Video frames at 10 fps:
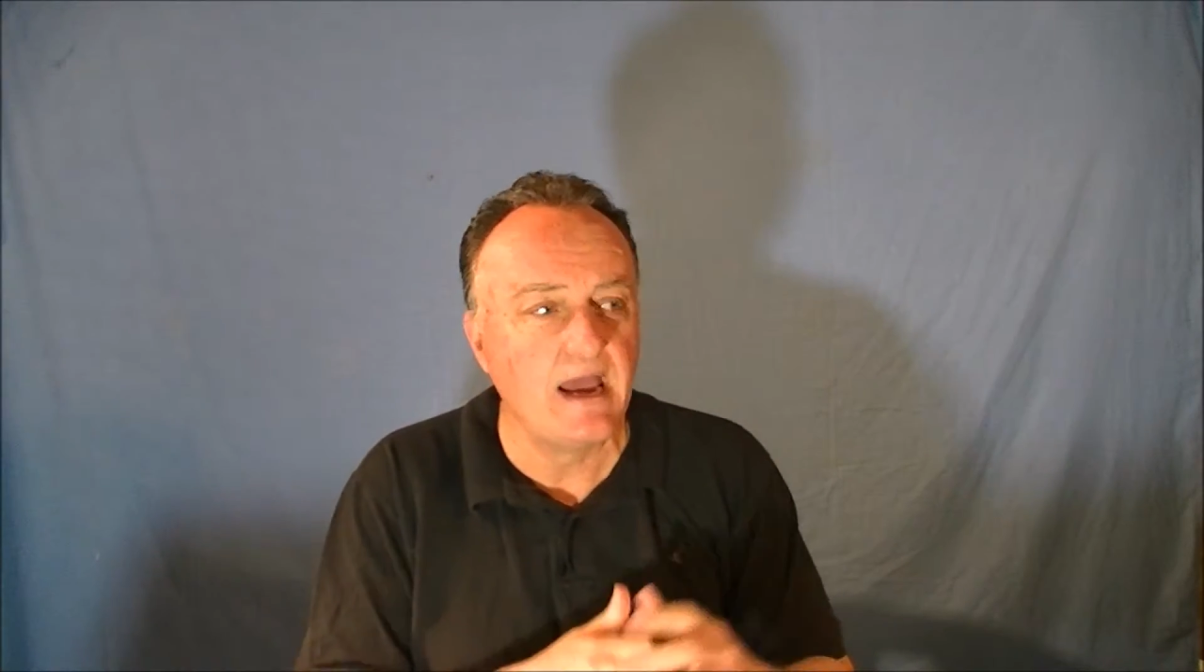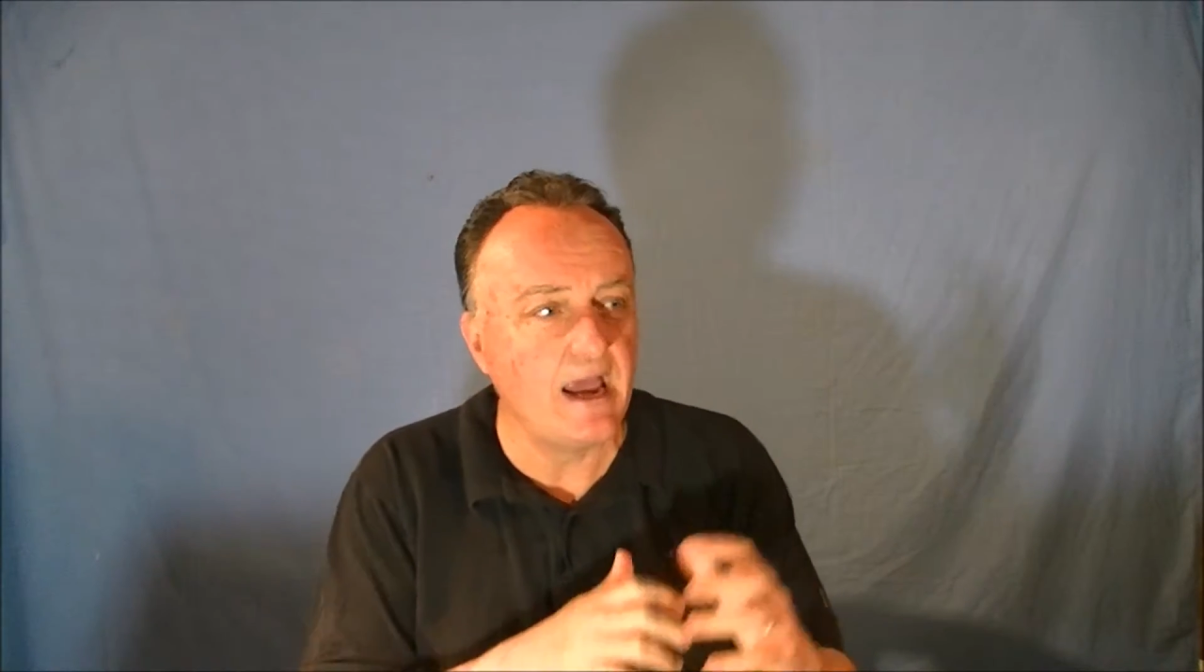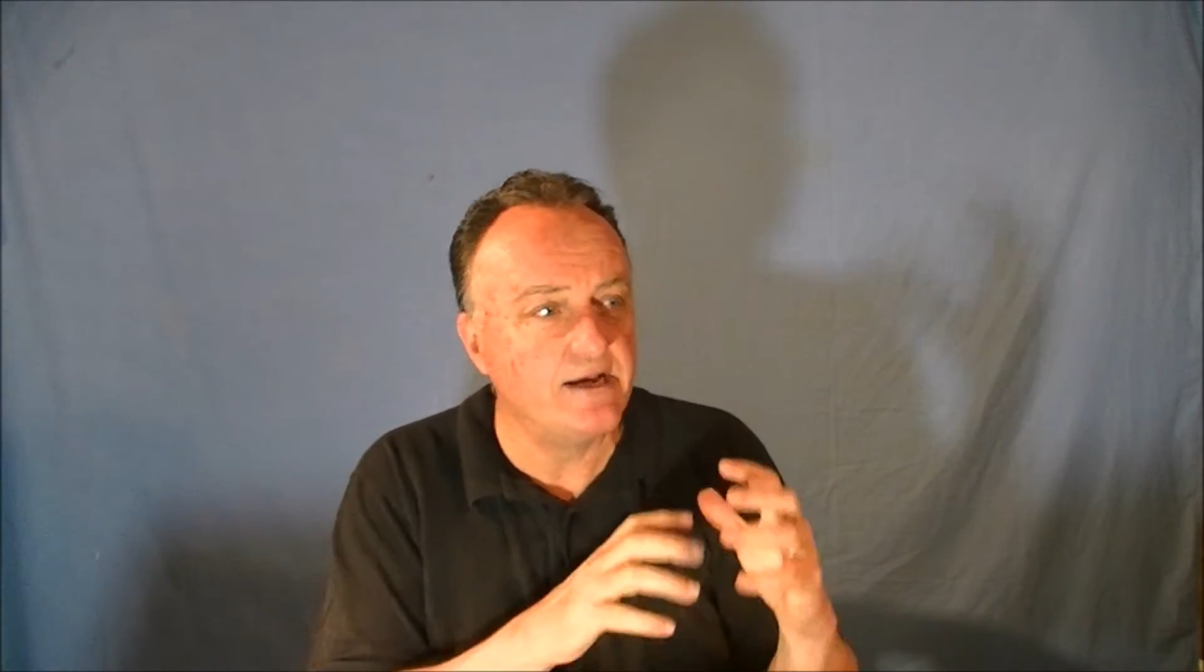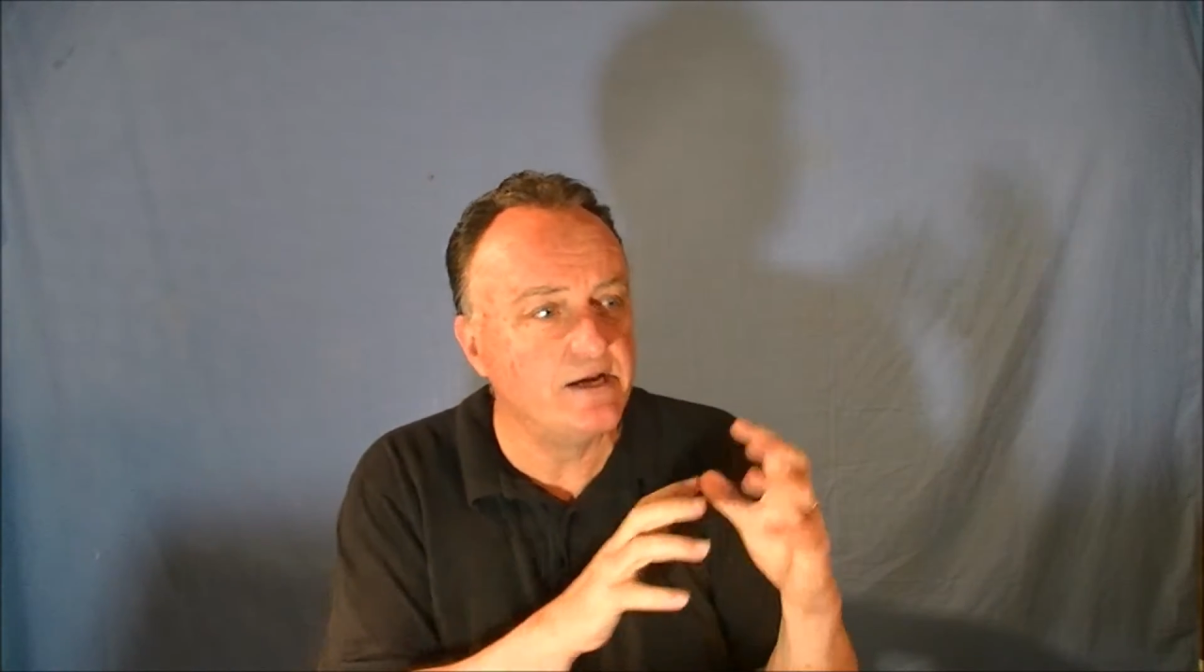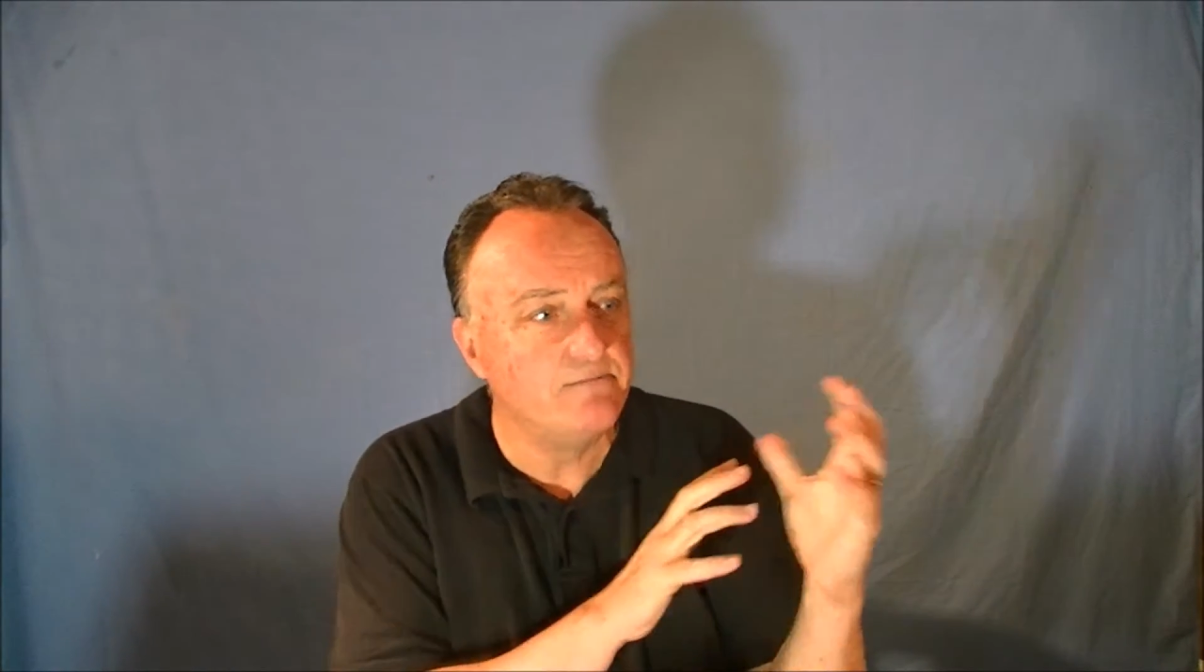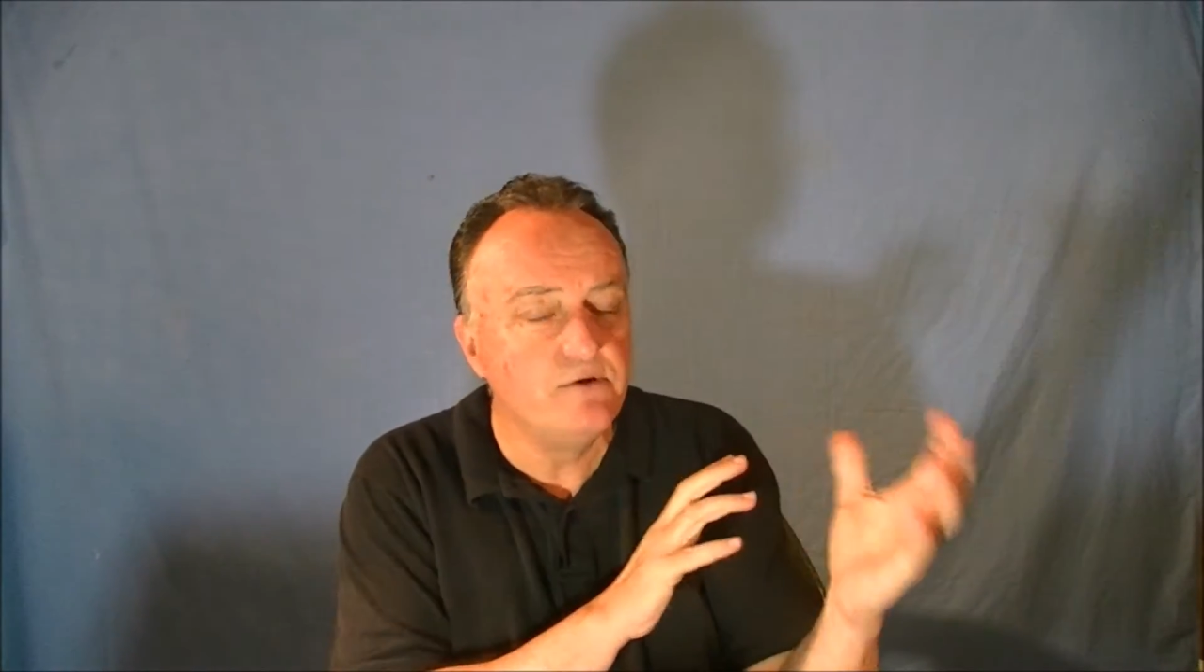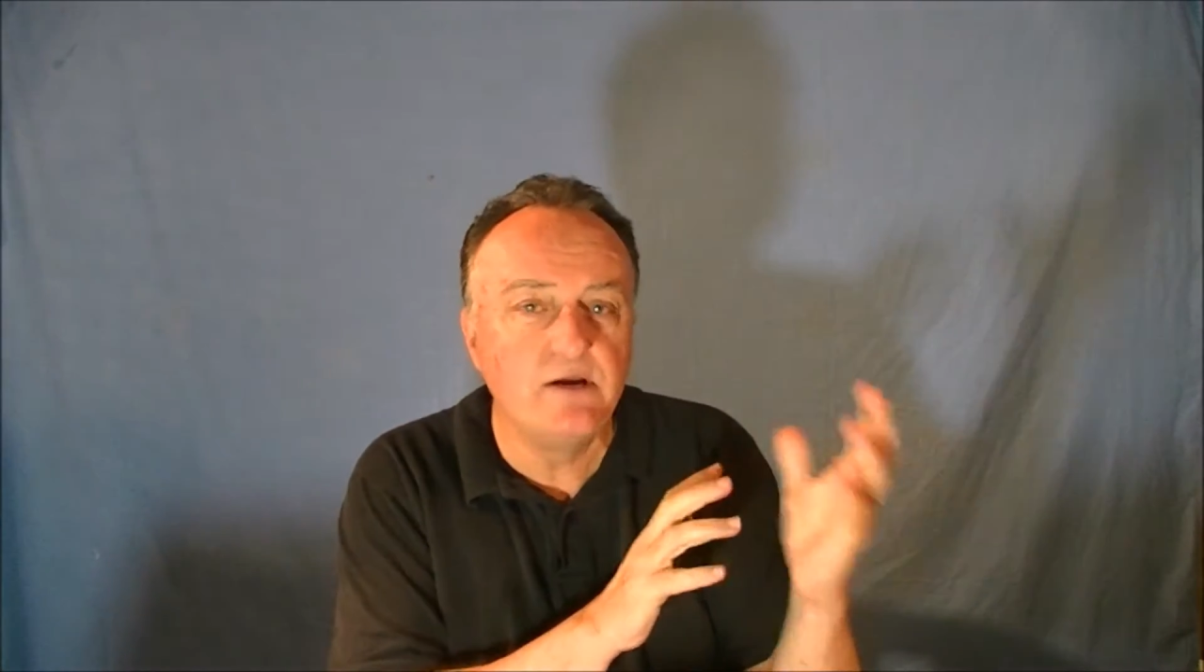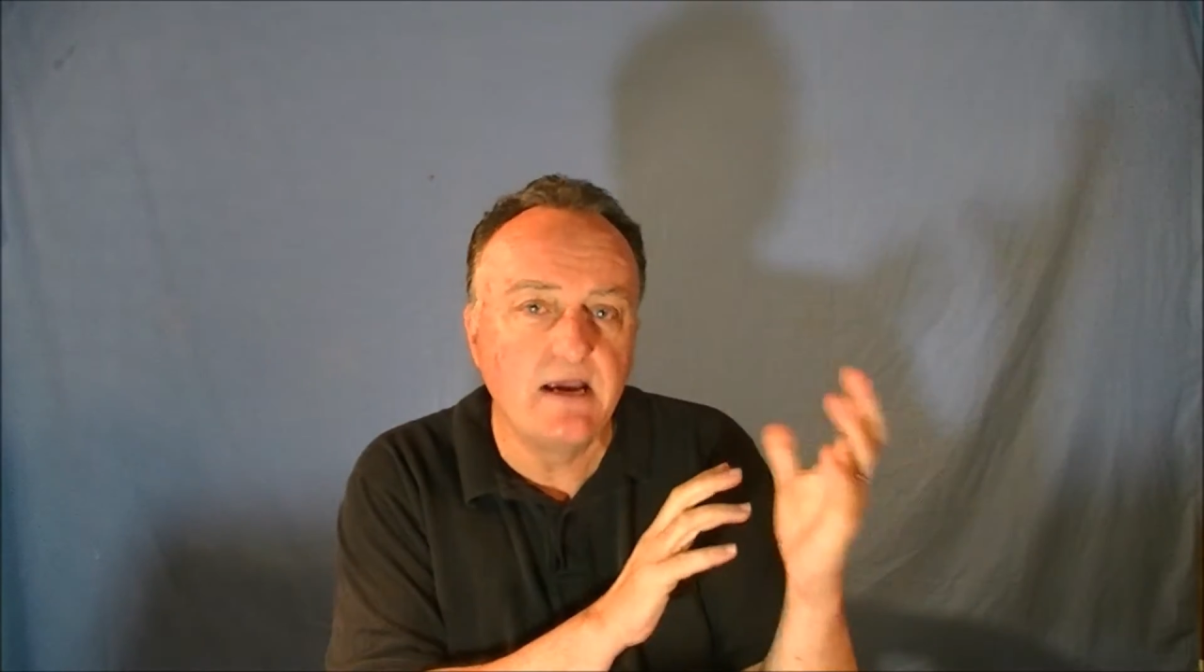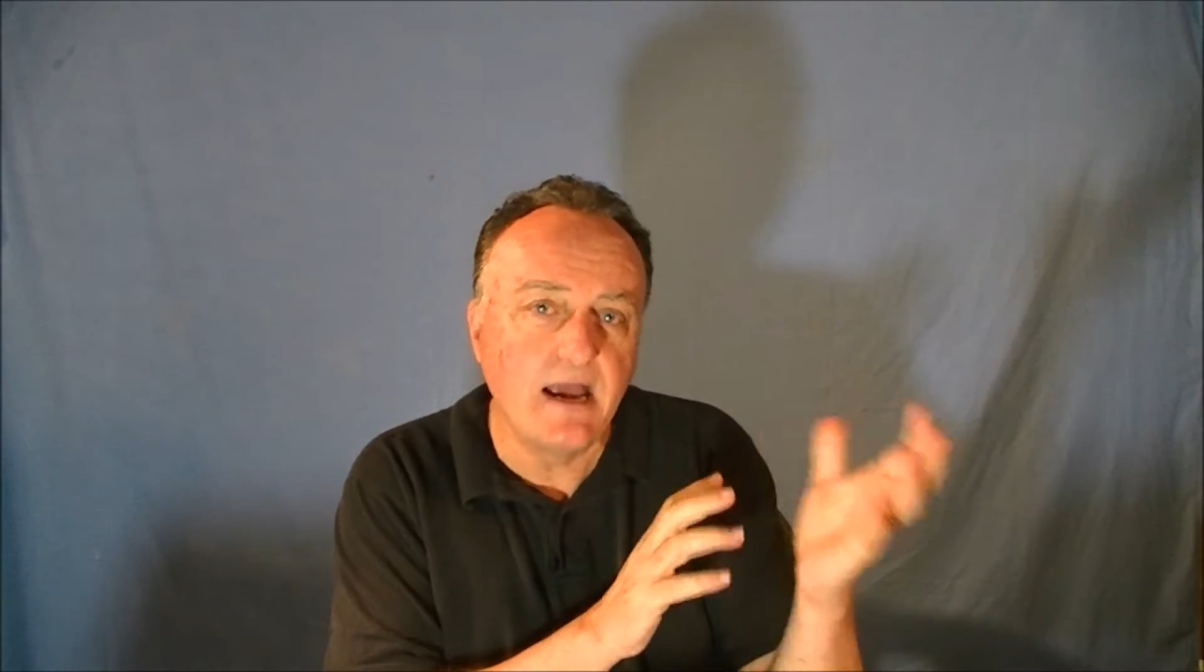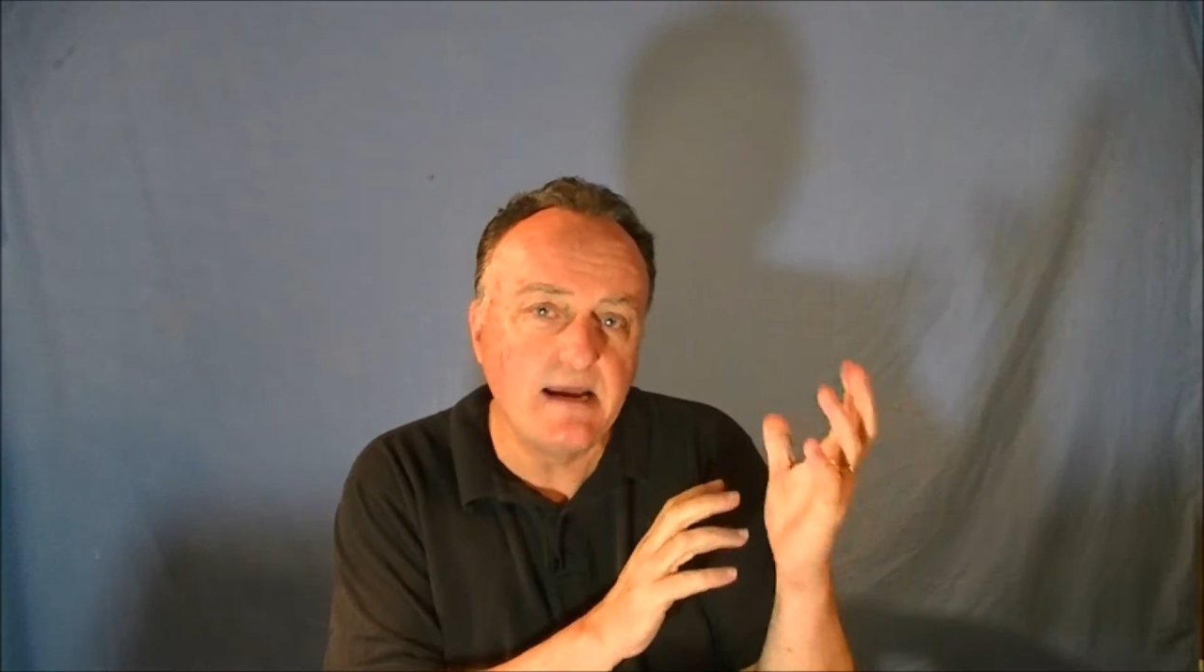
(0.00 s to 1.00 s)
and
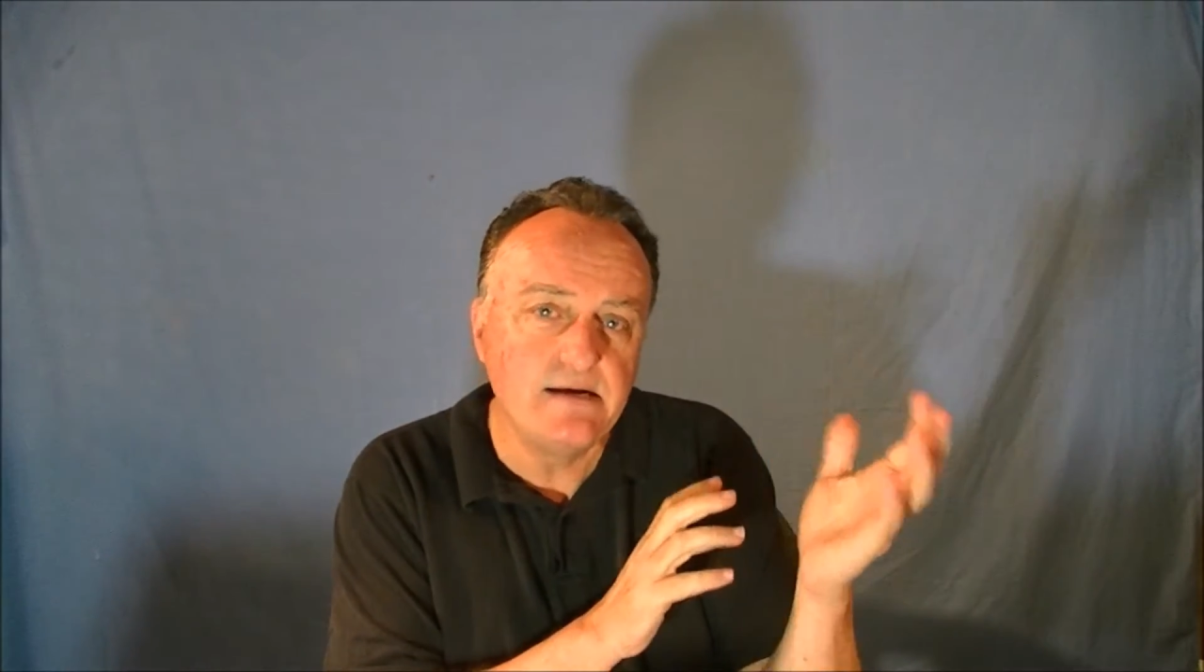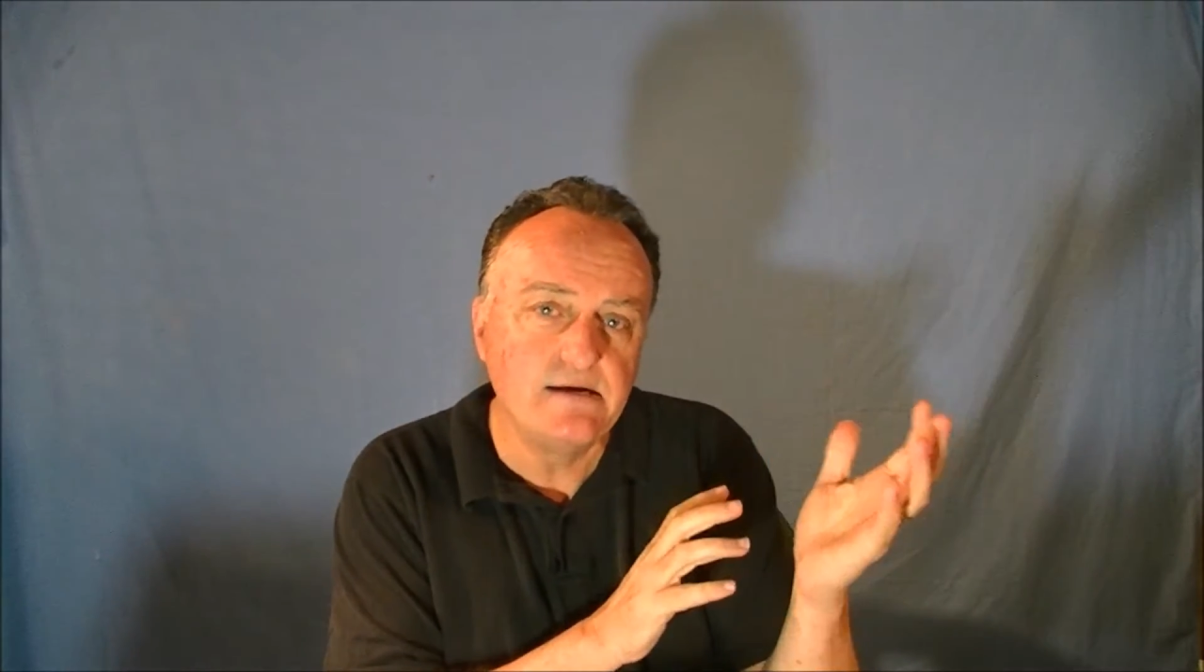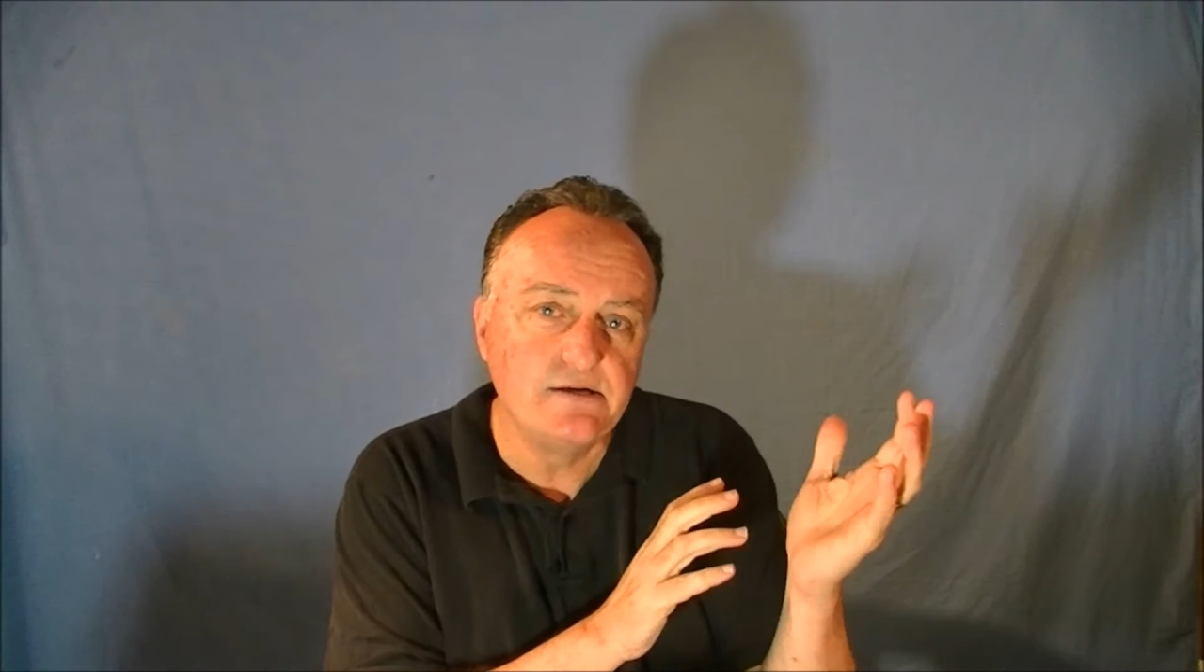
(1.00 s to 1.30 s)
communicate